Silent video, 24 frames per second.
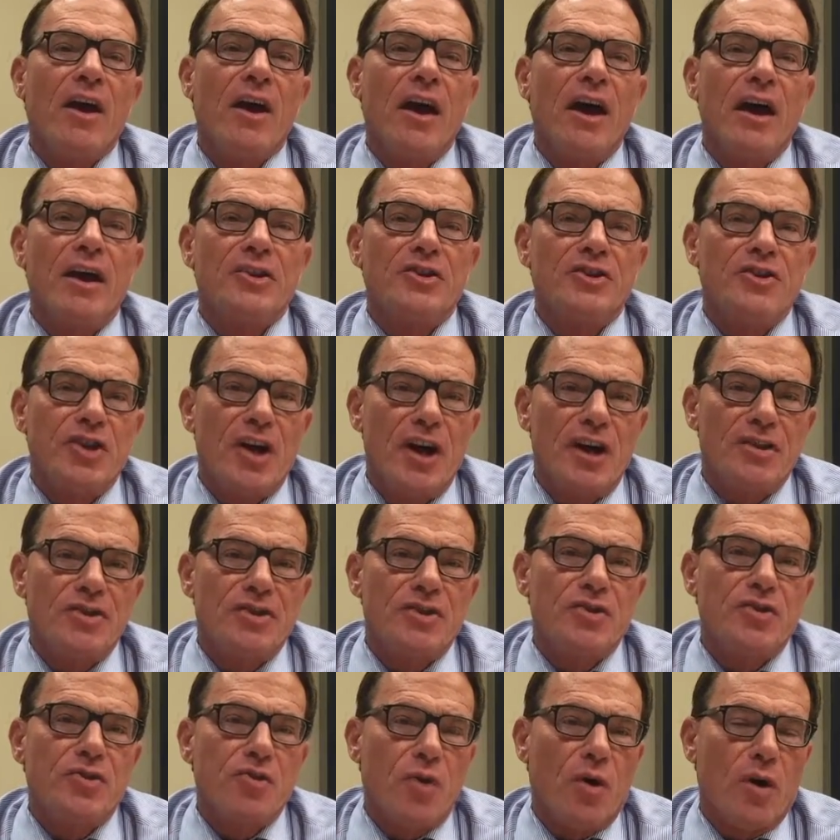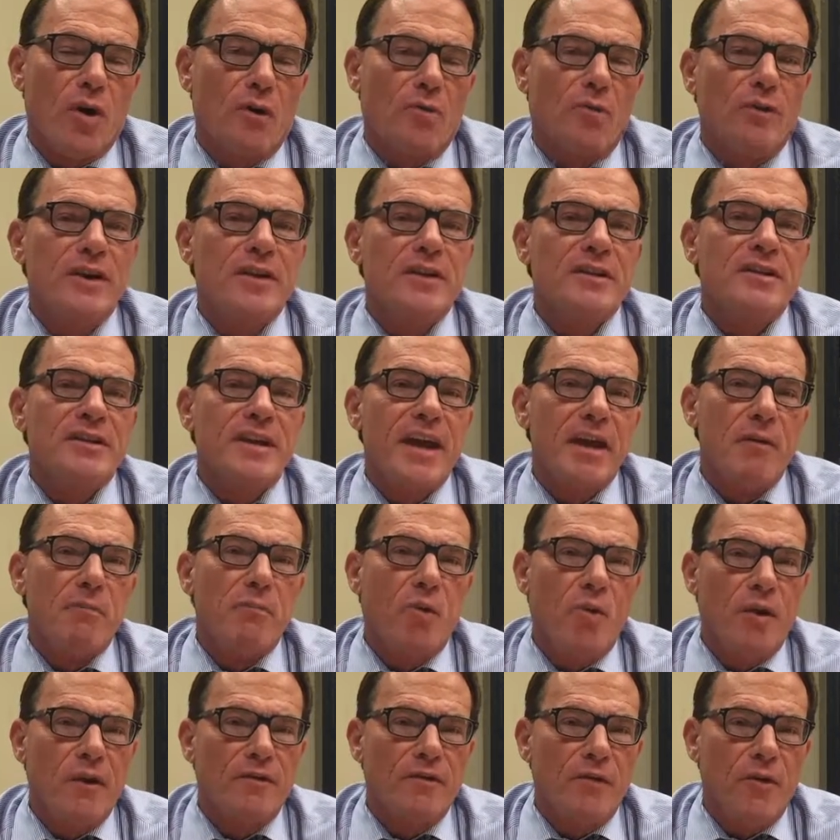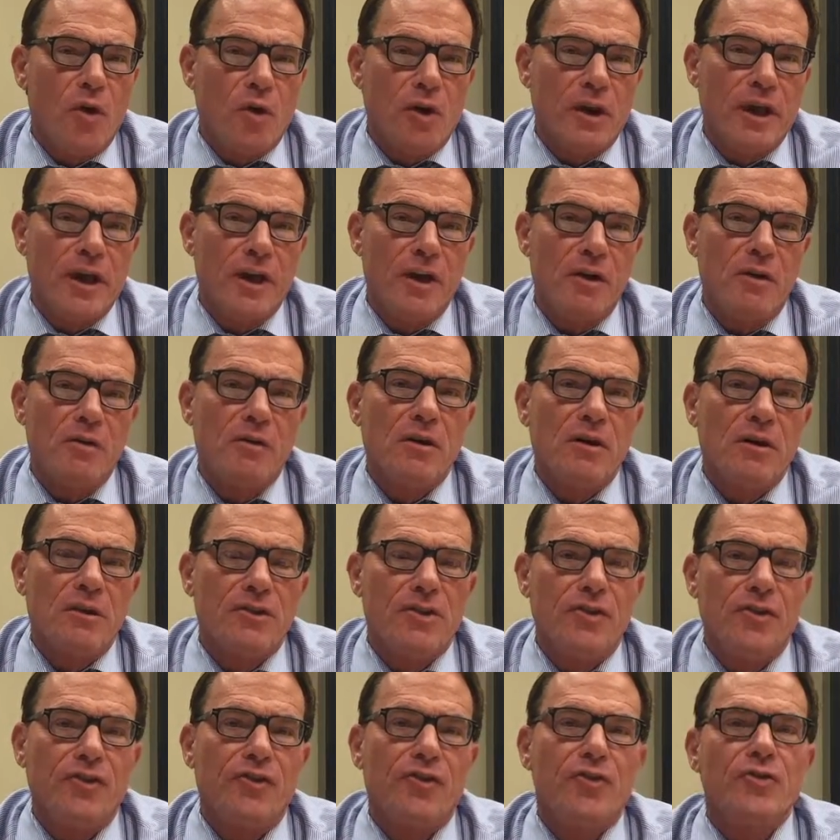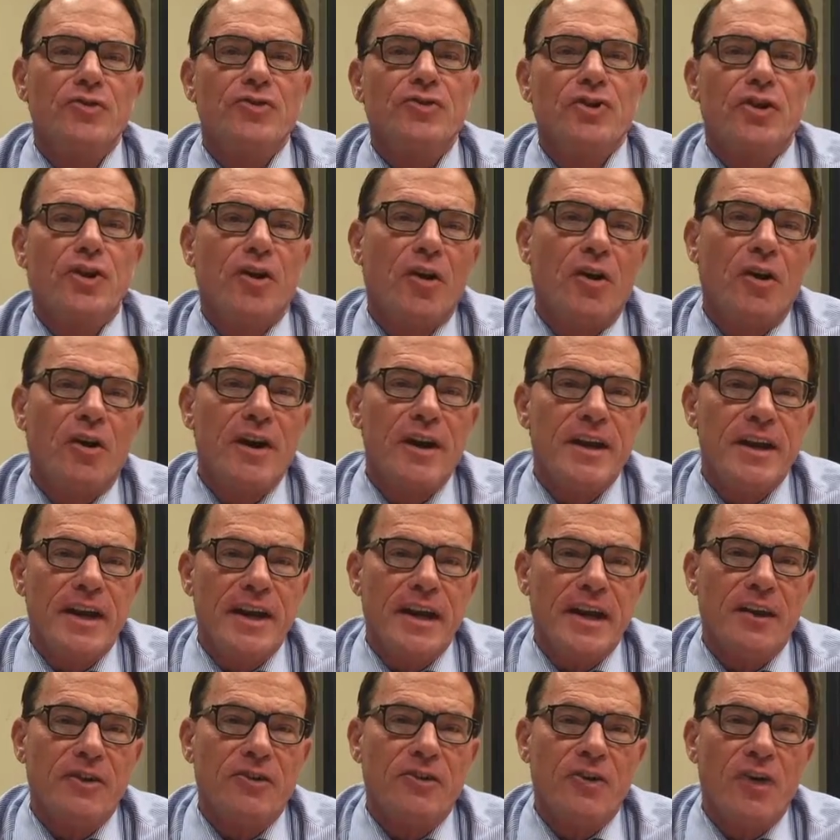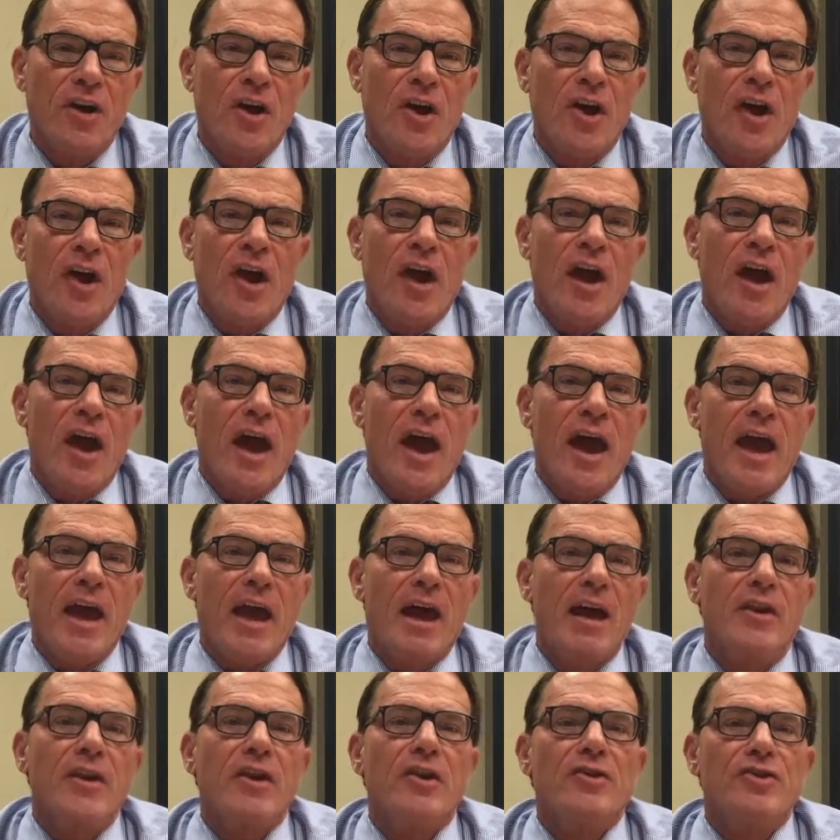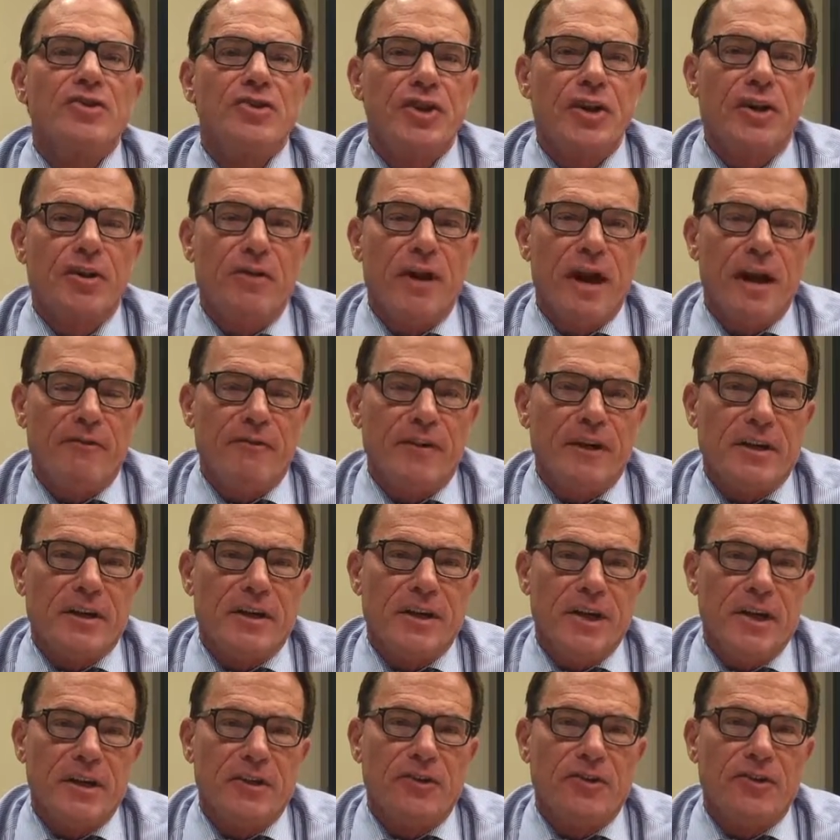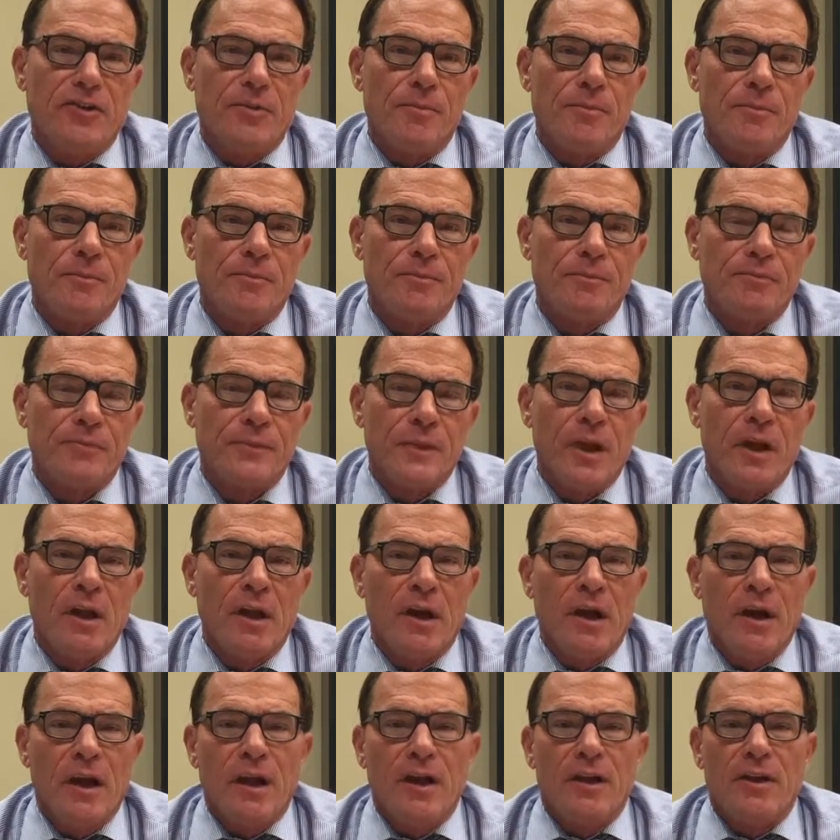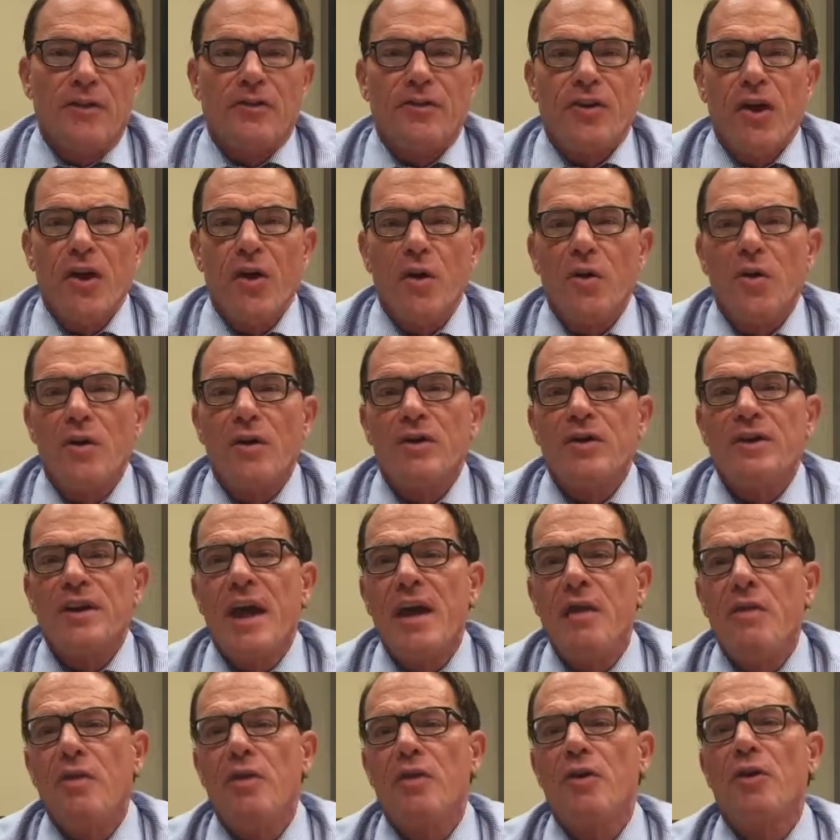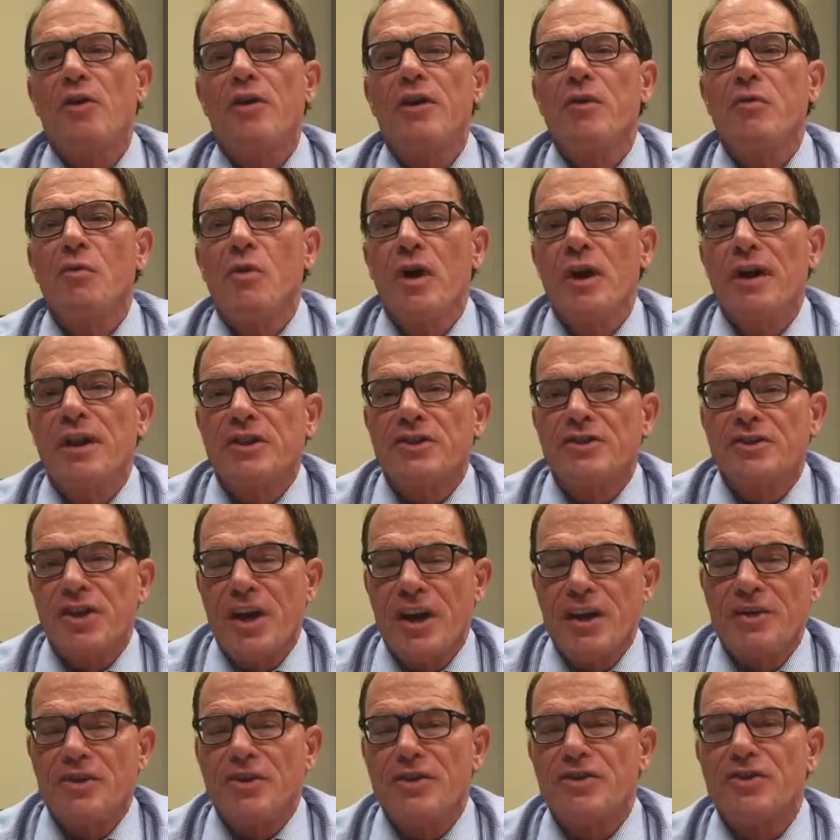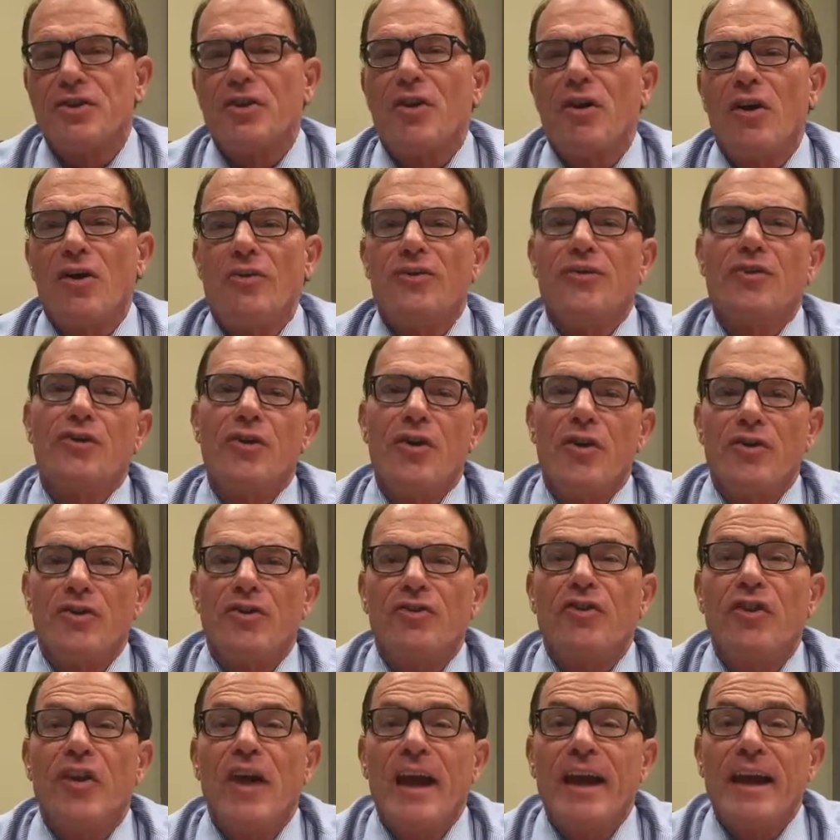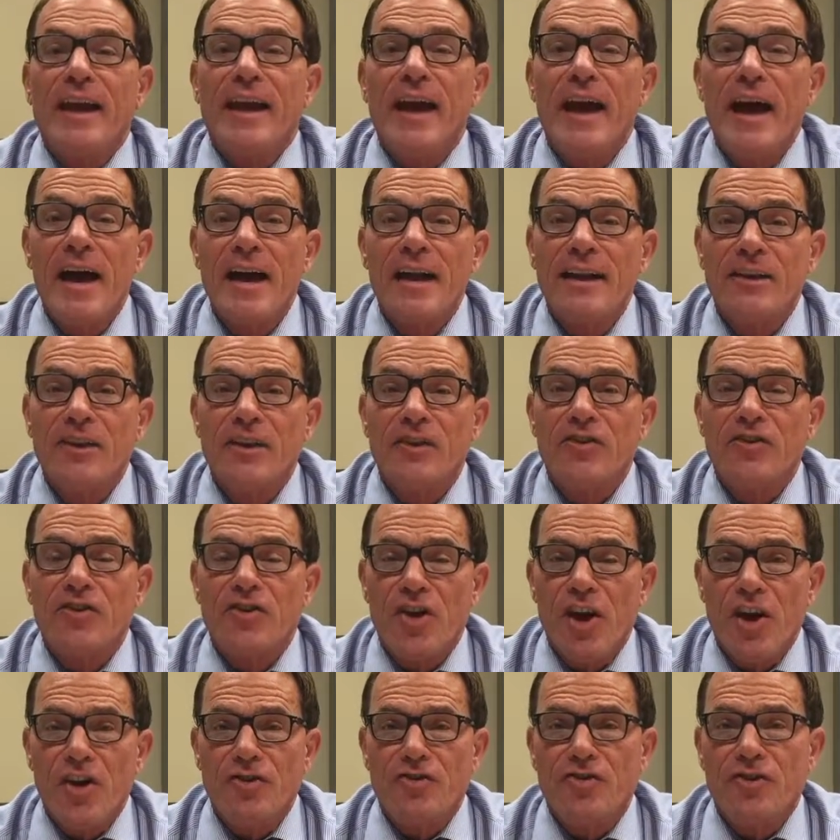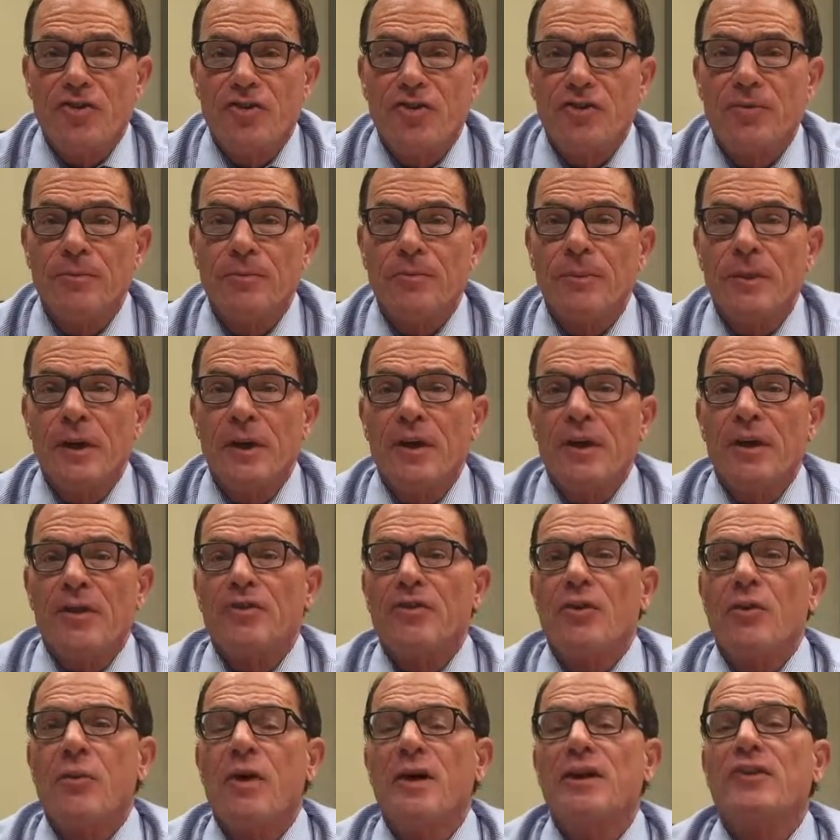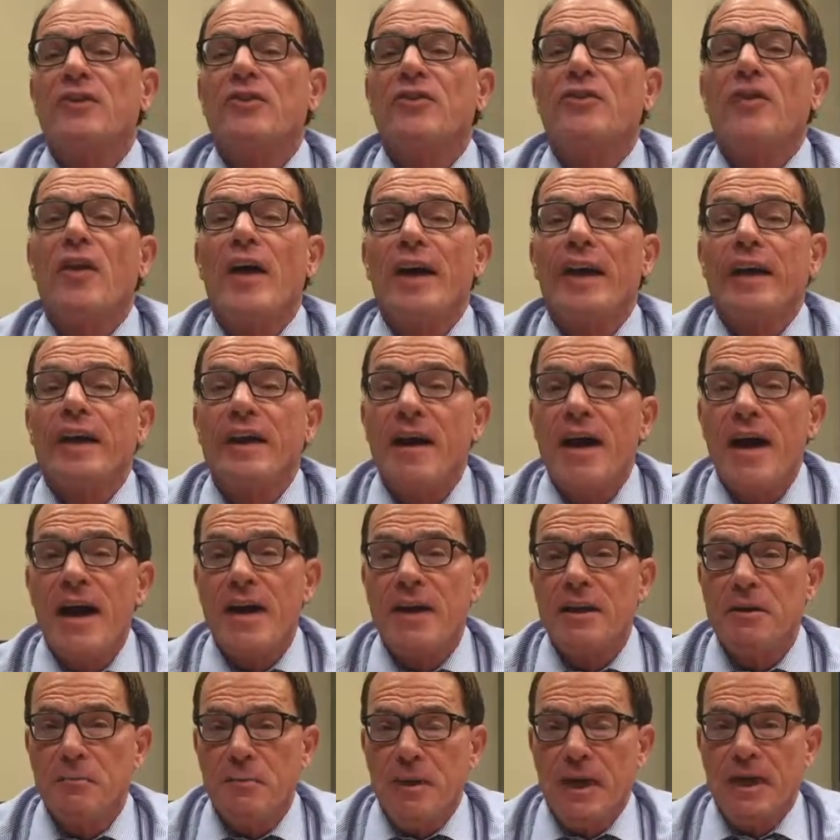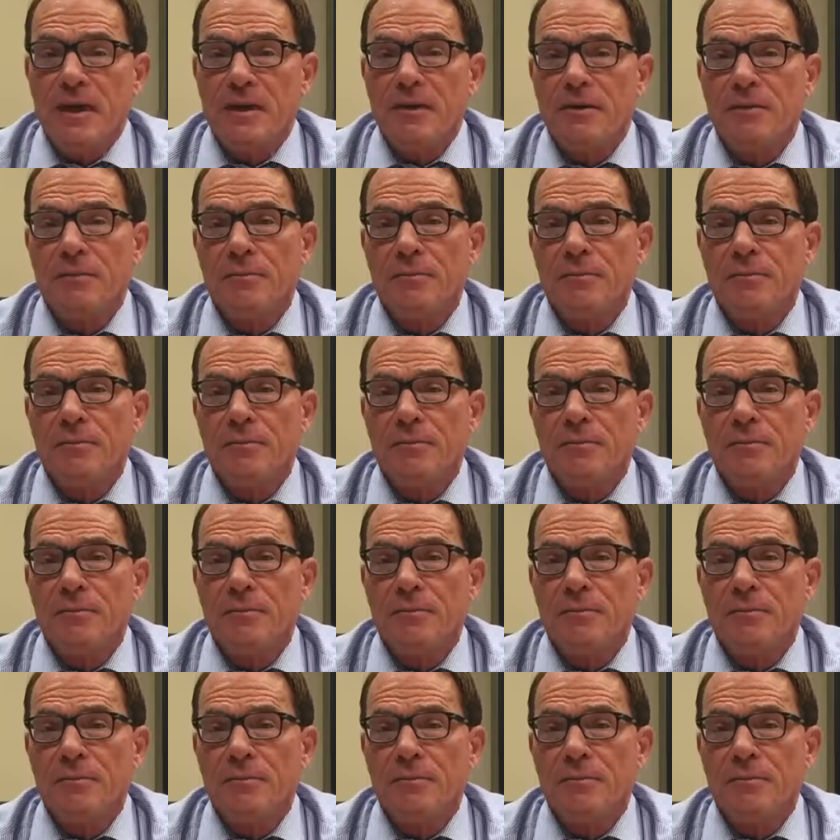adjust your real estate portfolio to suit your current needs and geographic needs. So 1031 exchanges are also known as like-kind exchanges. So what does like-kind mean?